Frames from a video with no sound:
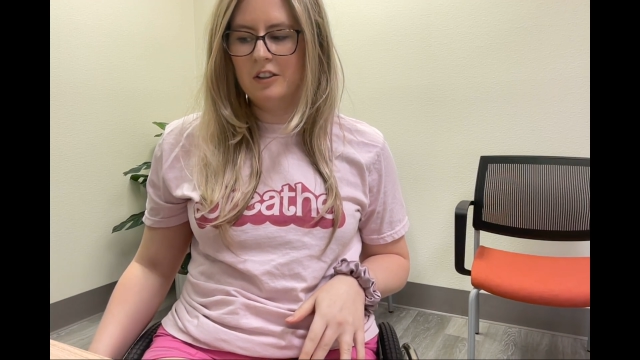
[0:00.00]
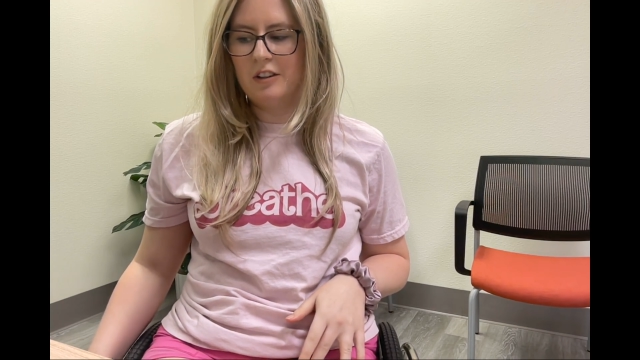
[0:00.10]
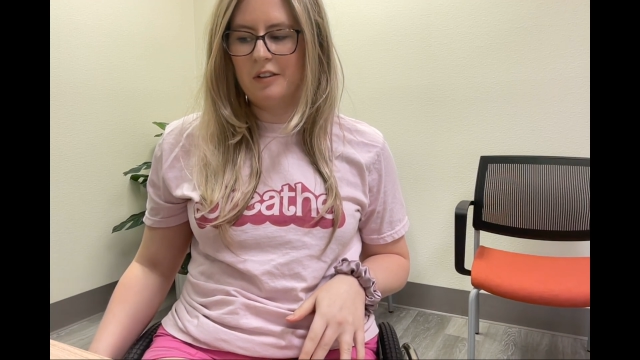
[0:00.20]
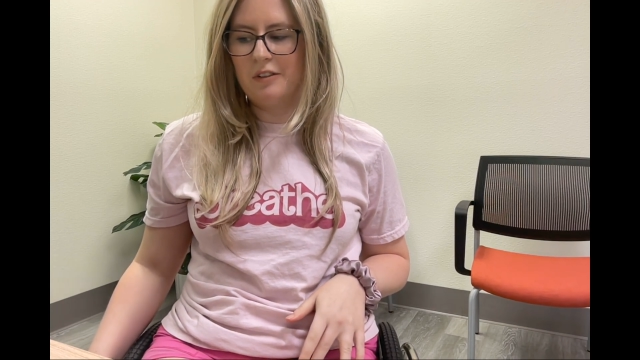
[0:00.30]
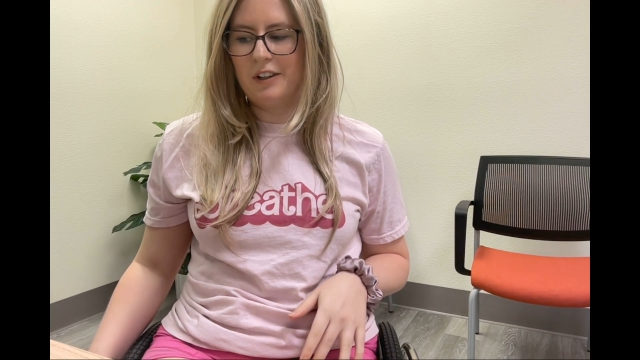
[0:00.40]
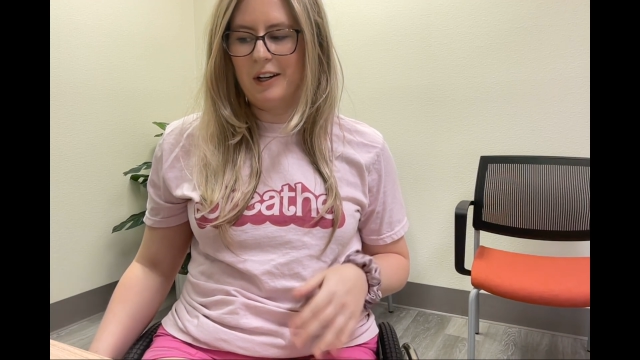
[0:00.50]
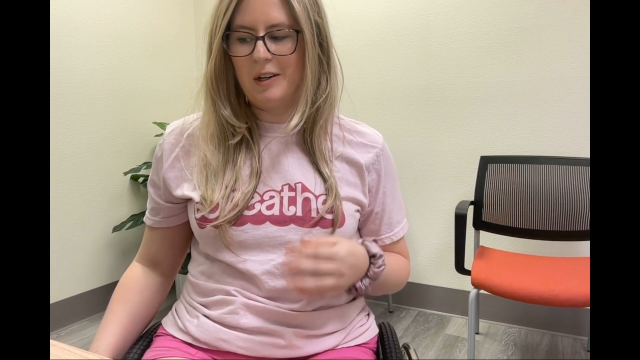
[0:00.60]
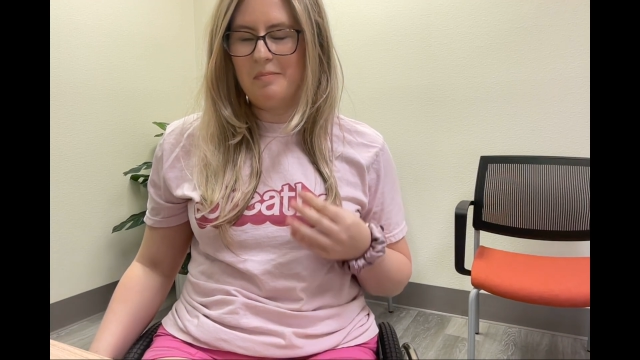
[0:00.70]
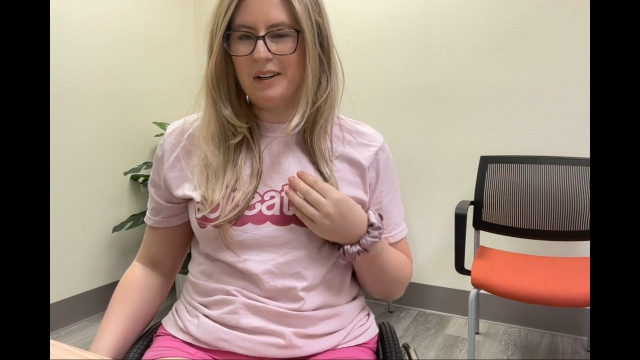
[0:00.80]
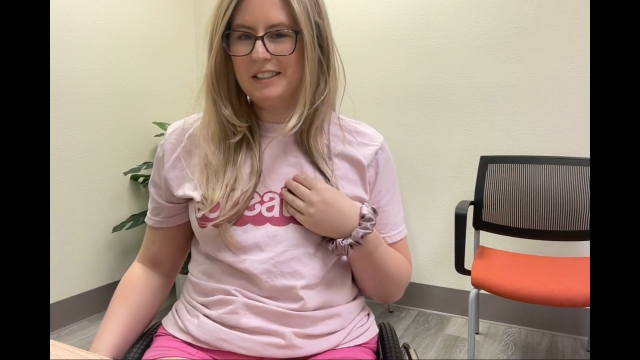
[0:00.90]
So I feel
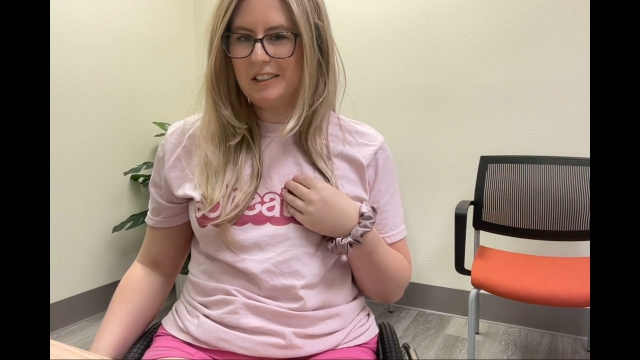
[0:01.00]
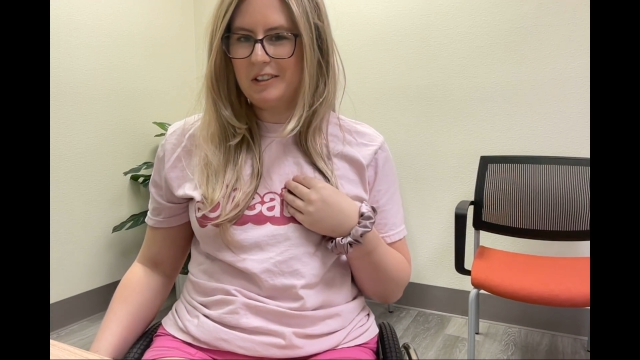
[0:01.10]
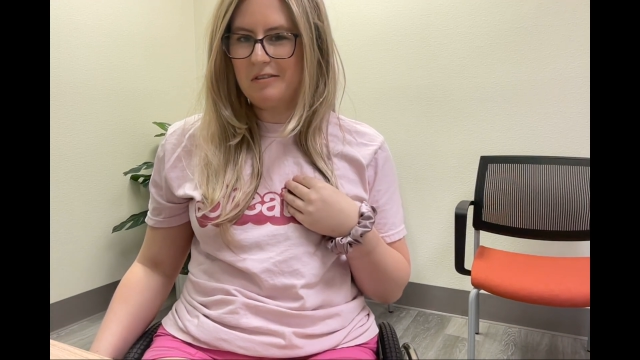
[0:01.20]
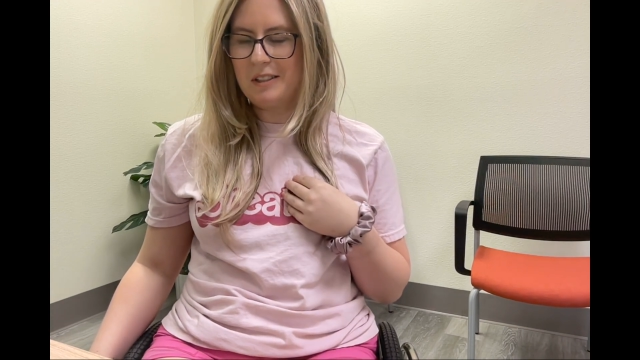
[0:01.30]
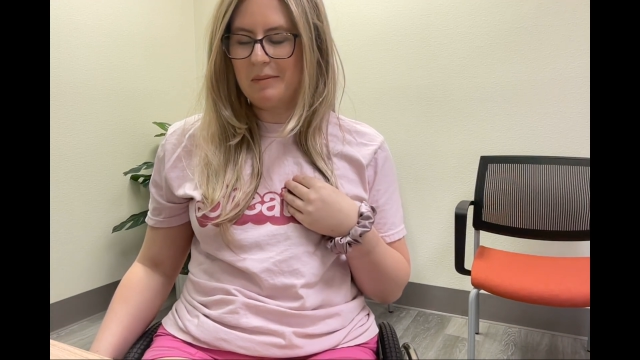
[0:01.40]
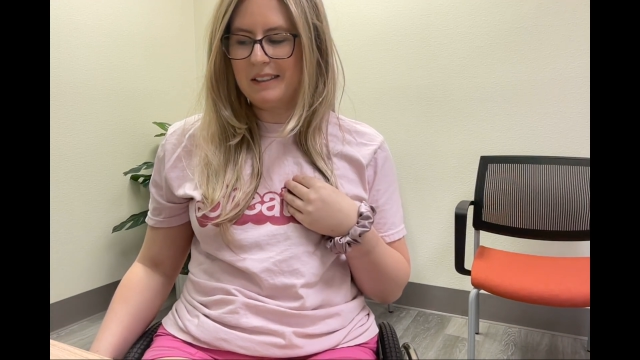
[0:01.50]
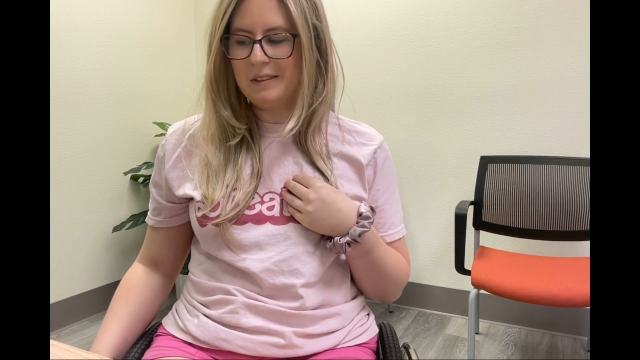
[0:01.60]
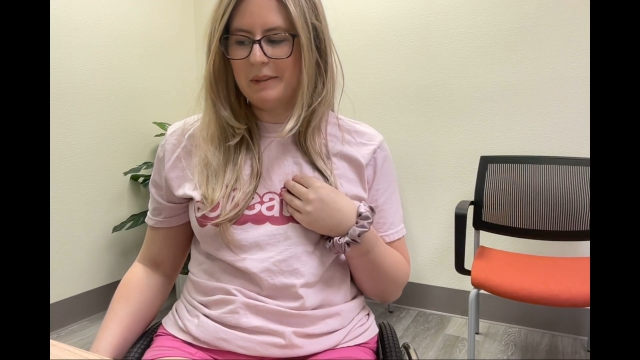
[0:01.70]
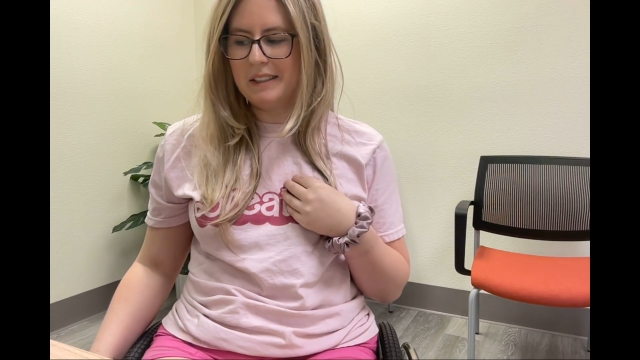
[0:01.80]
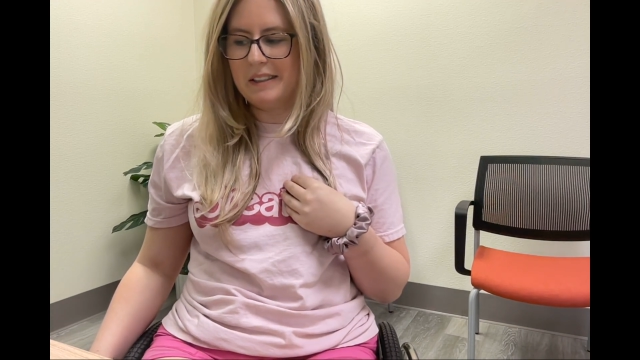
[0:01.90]
a personal
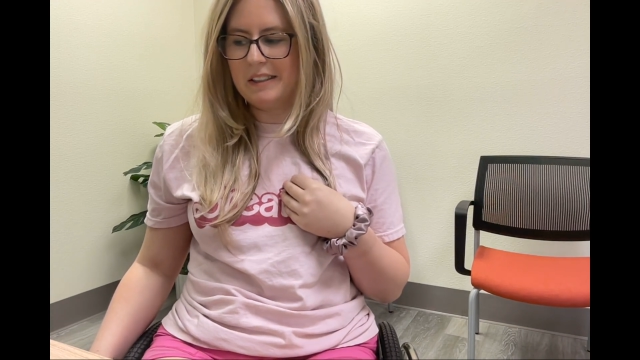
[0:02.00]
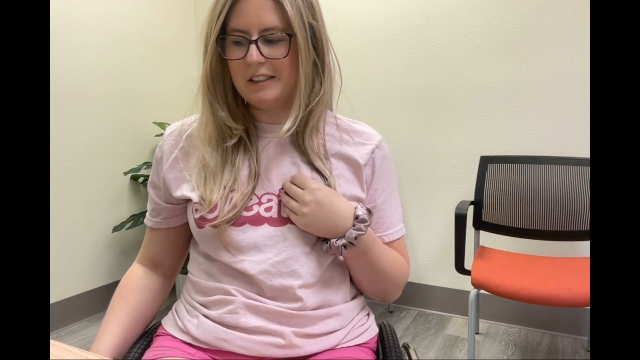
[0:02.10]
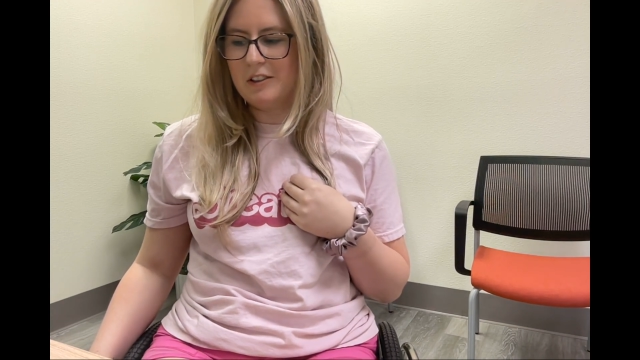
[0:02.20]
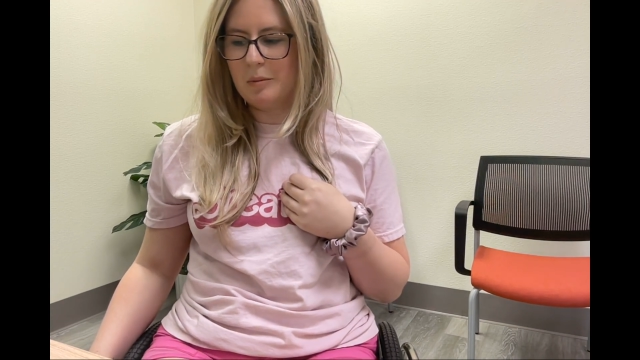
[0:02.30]
responsibility